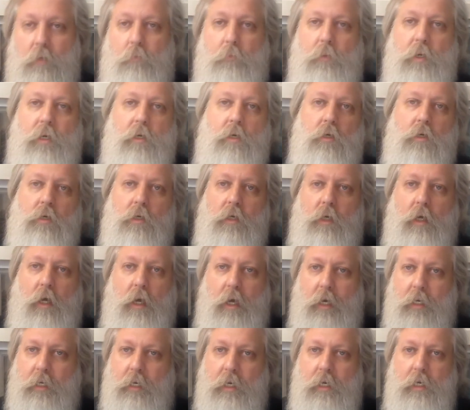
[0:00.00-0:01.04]
the beard,
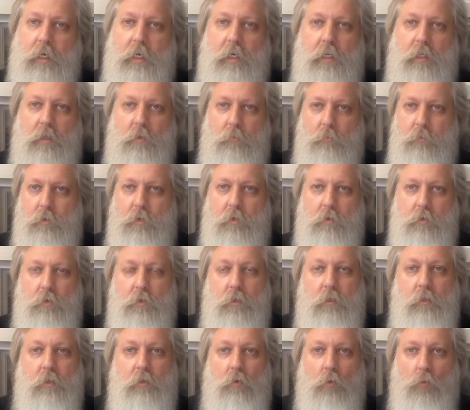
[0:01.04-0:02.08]
I can get the
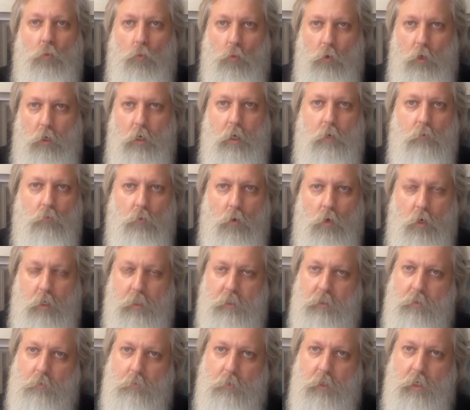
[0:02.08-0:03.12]
beard where I want
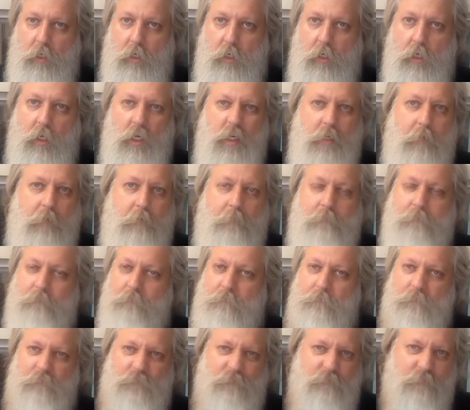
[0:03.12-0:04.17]
it to be
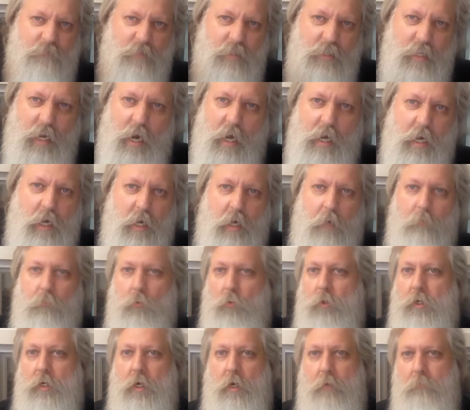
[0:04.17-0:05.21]

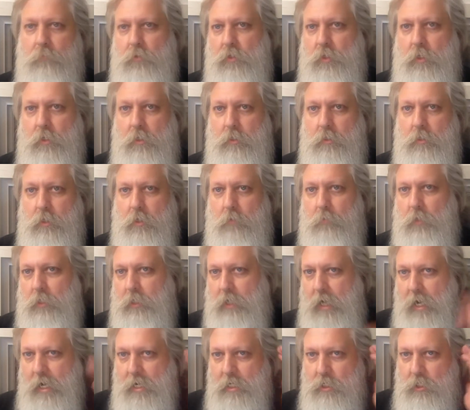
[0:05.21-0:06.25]
99.9% of the time.
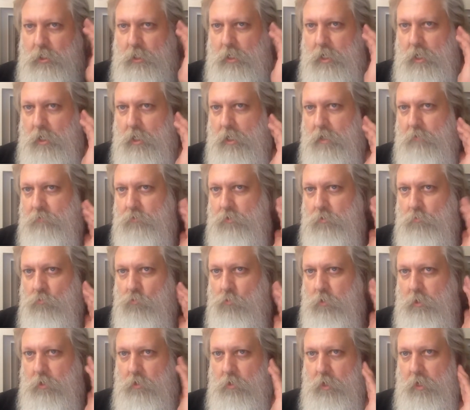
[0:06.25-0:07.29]
Occasionally I'll have some
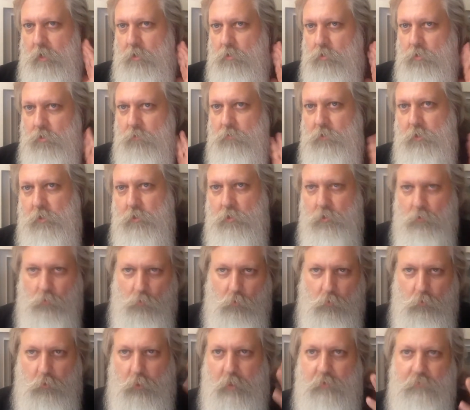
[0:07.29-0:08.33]
weird hairs over here that
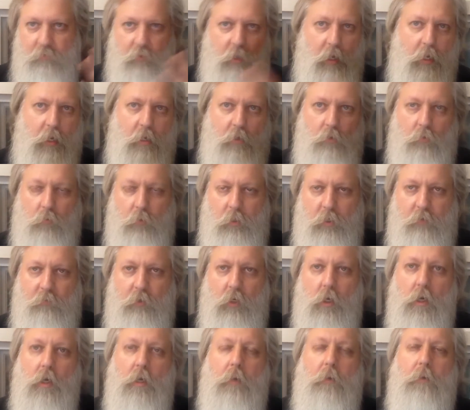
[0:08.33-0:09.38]
won't lay flat or whatever.
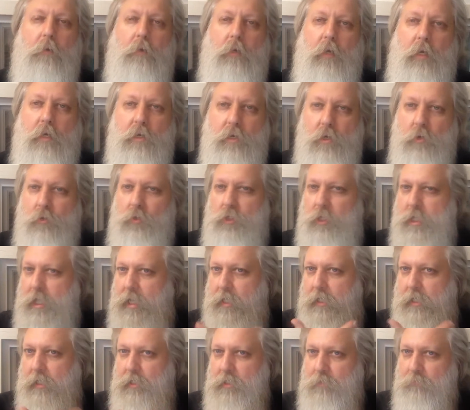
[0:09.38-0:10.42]
And usually
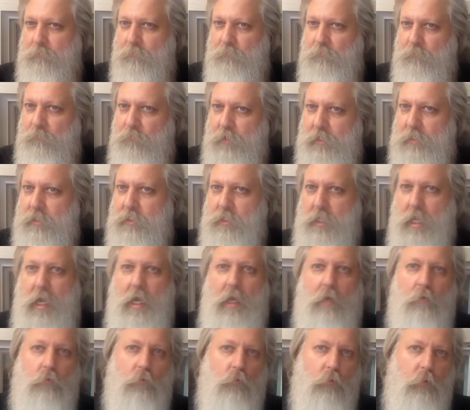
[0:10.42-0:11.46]
I can fix
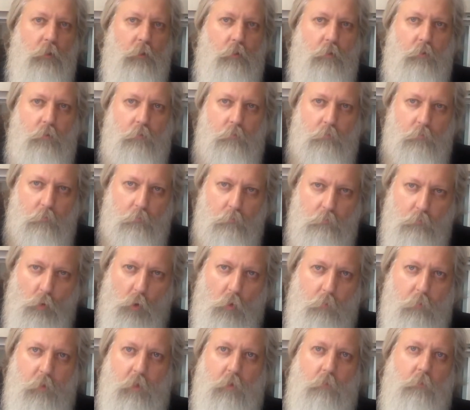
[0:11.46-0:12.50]
that with
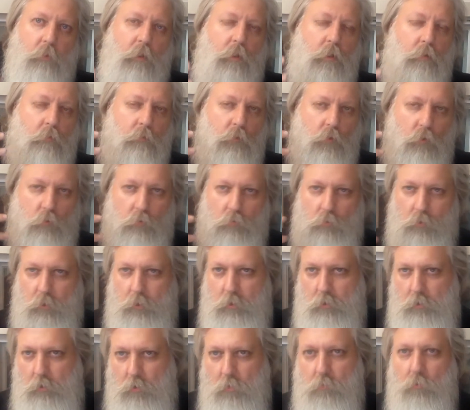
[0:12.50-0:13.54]
more beard balm or with
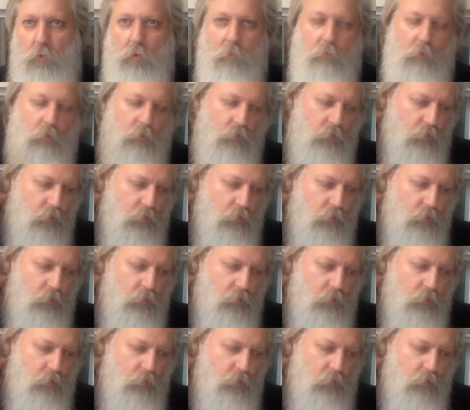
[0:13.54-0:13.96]
a little more blow